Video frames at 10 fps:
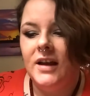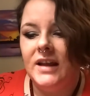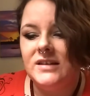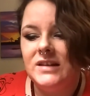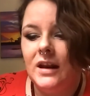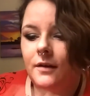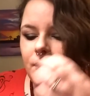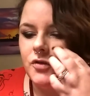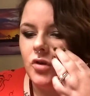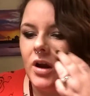Instead
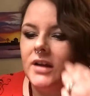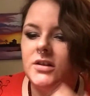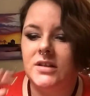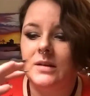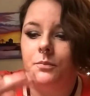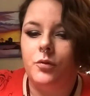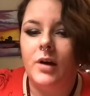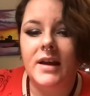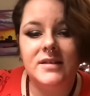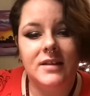of trying to
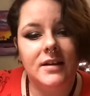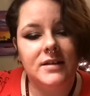suppress that